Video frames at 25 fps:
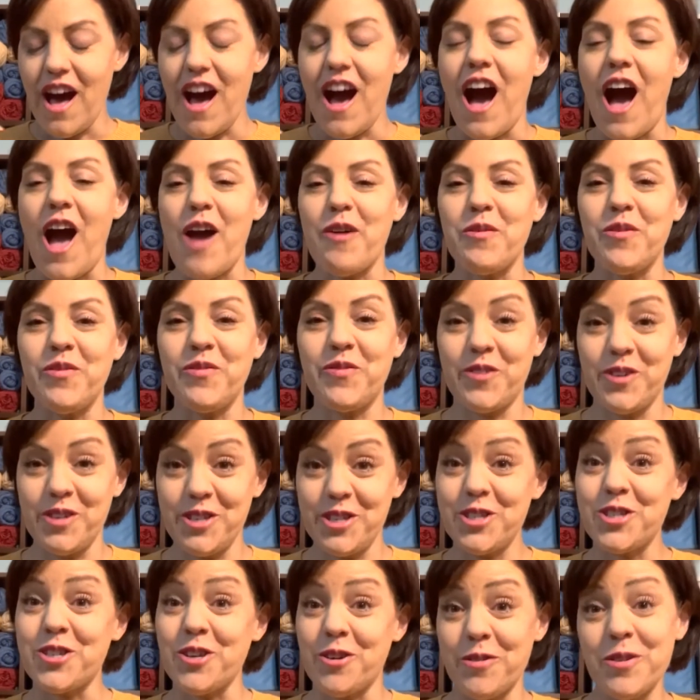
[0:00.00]
I will
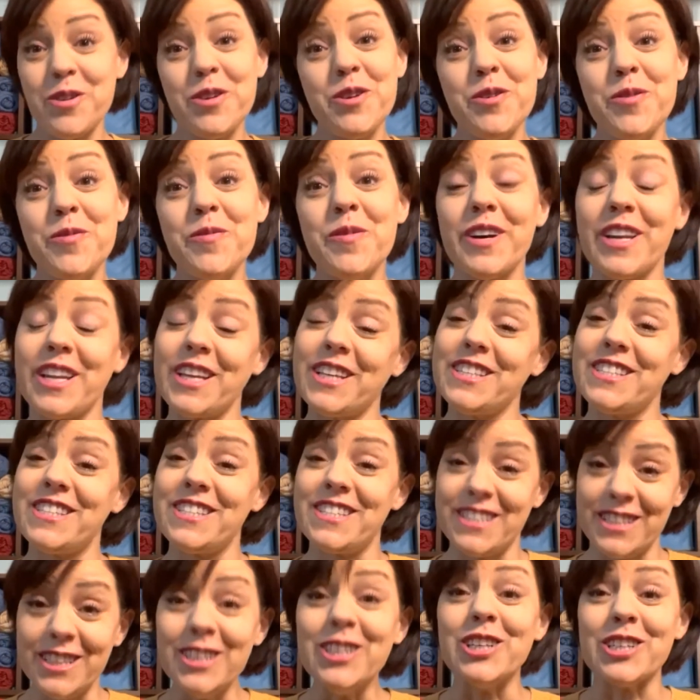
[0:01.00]
first show you what it
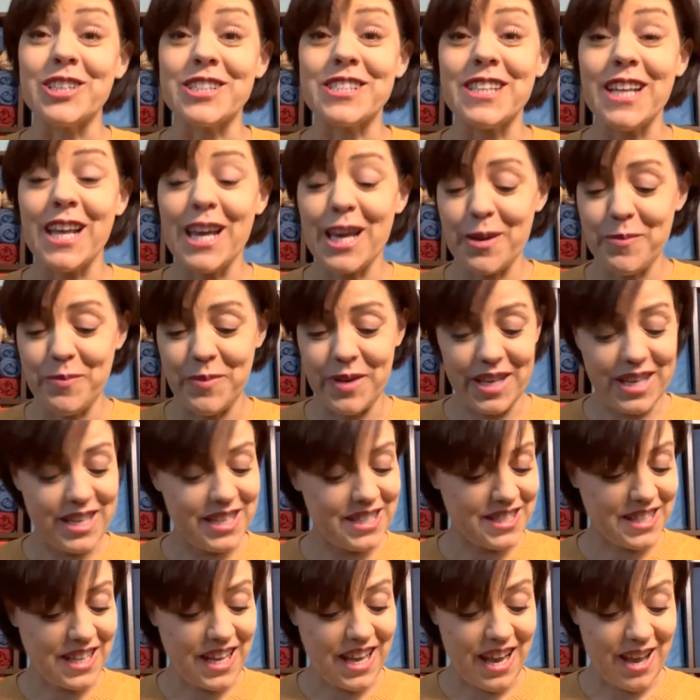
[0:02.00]
still looks like
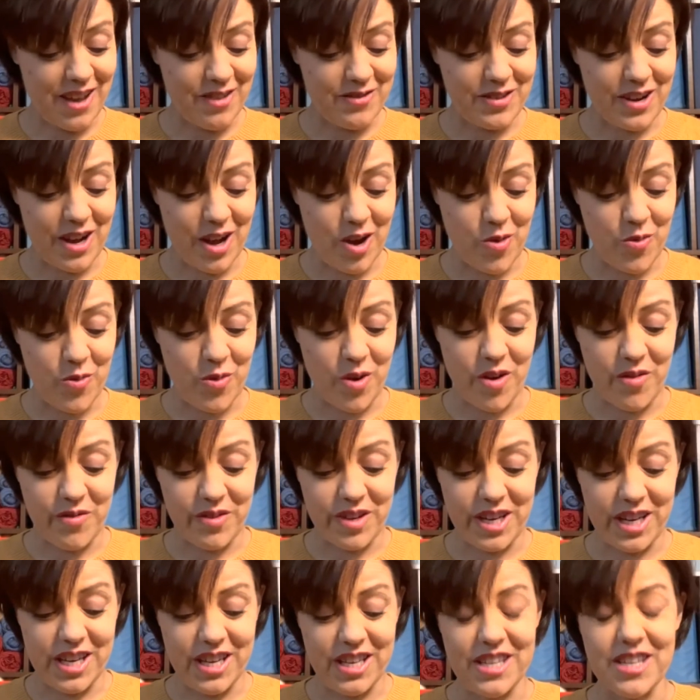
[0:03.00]
because I have not
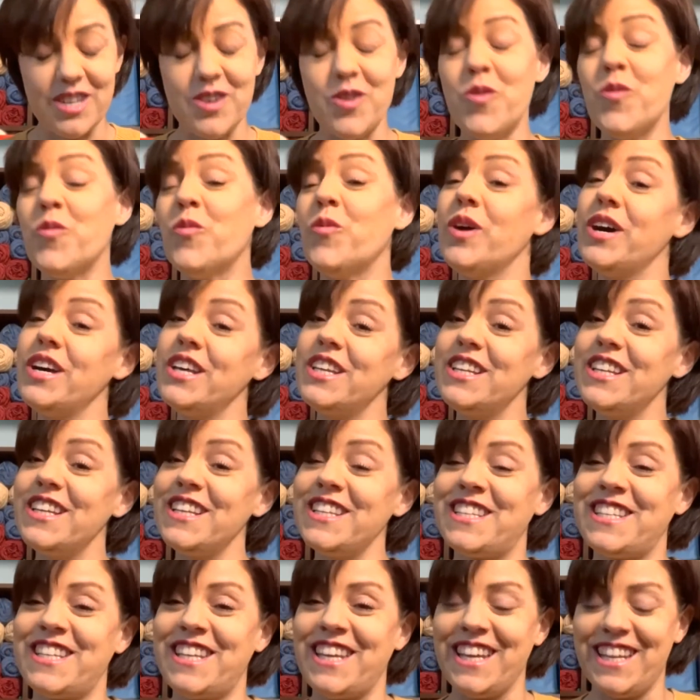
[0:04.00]
woven in one
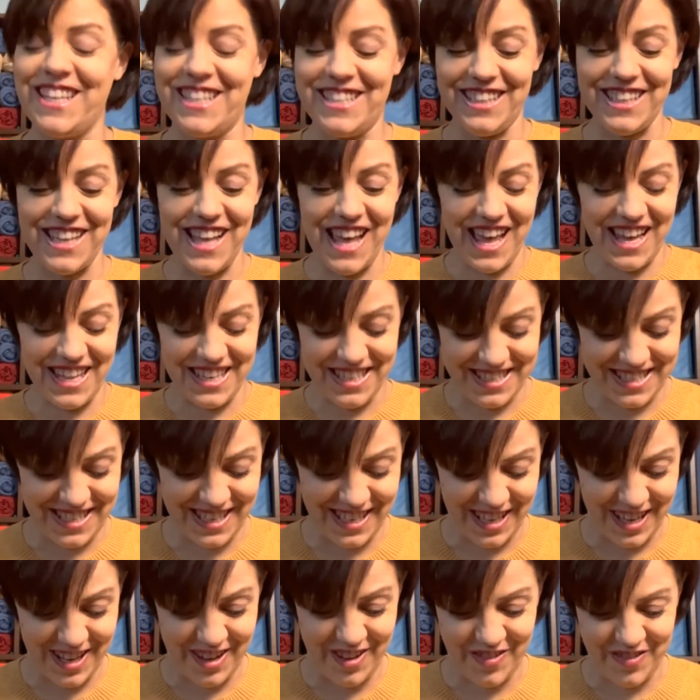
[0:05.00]
single end
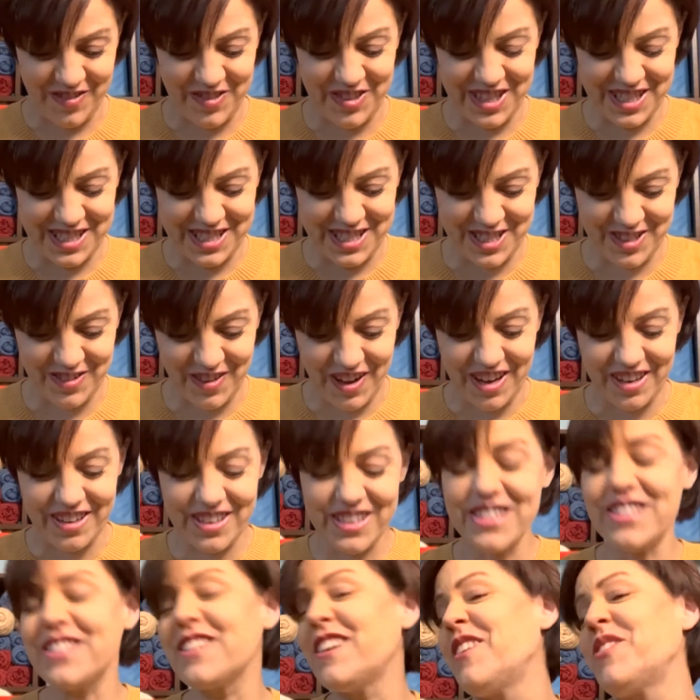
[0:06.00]
of this sweater.
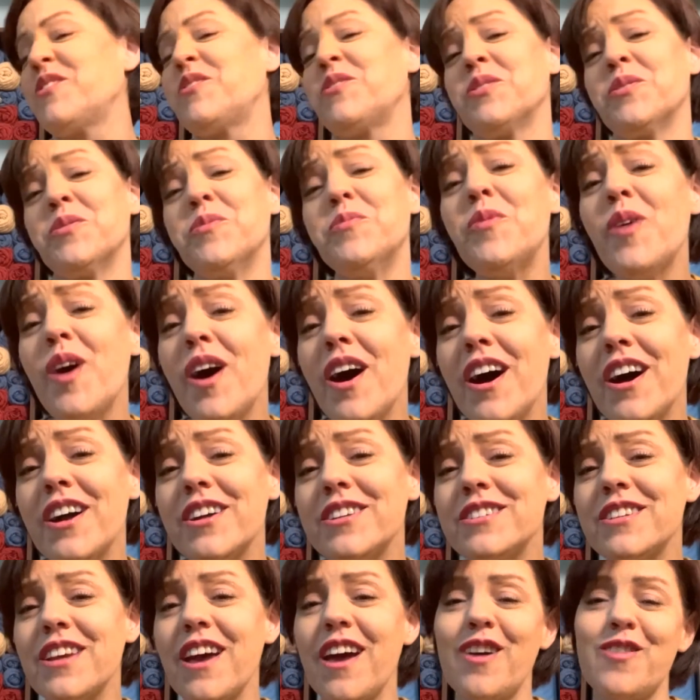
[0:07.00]
It's gone through the
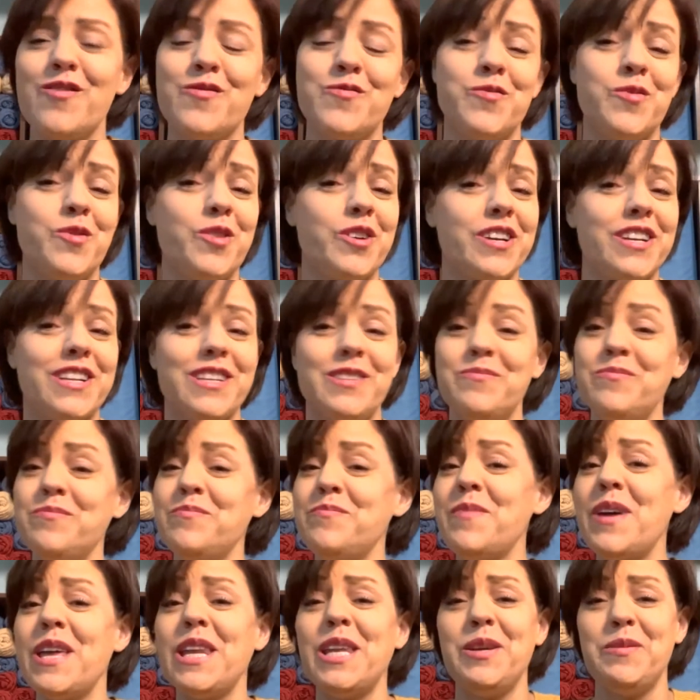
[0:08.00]
wash. I've worn it
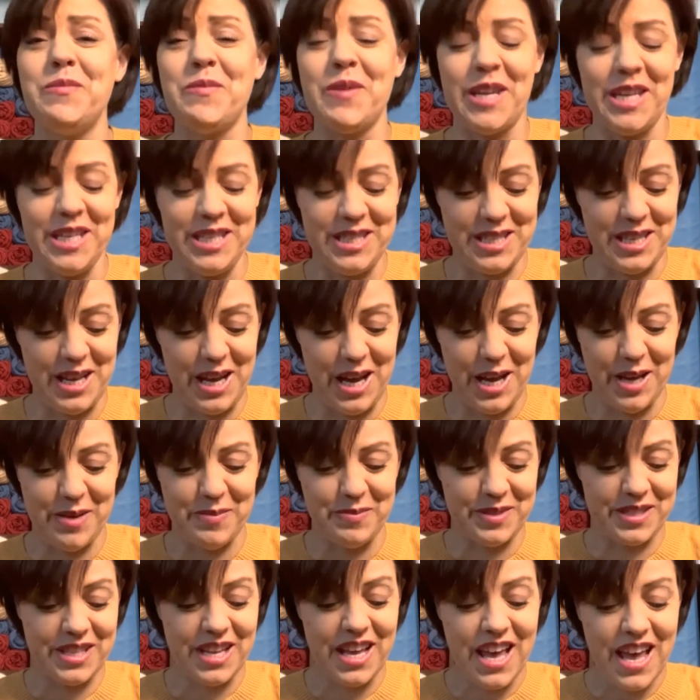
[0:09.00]
many, many
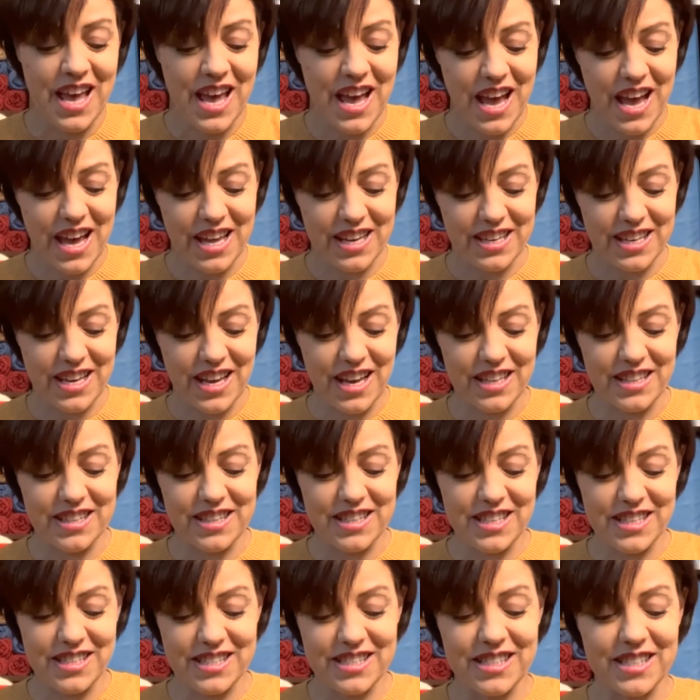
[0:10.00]
times. And yet
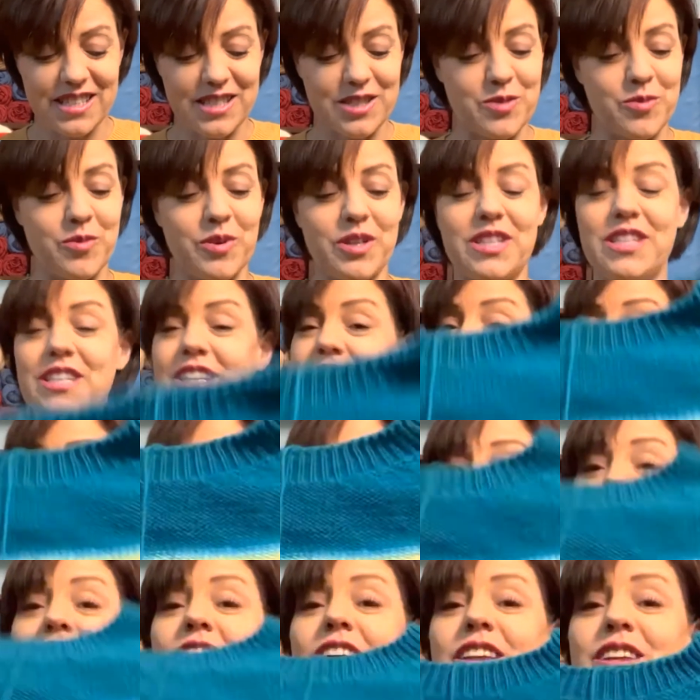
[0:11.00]
this is what the
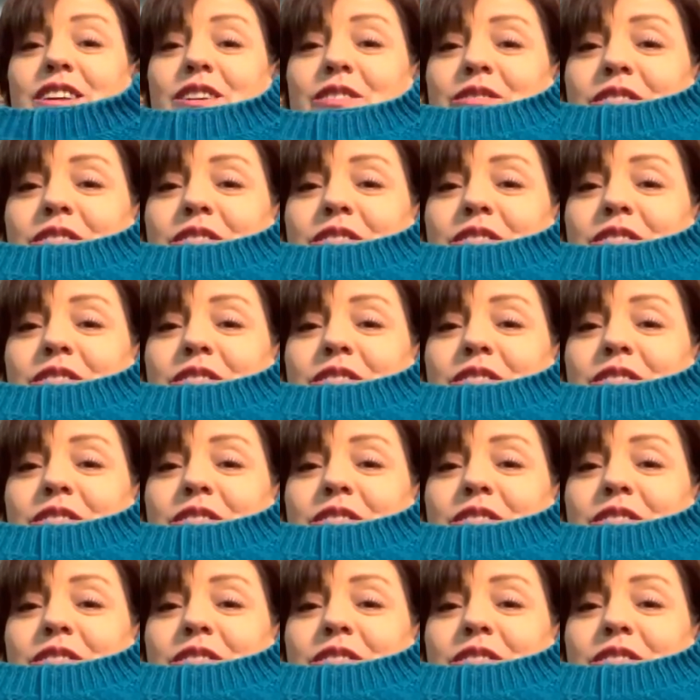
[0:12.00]
inside of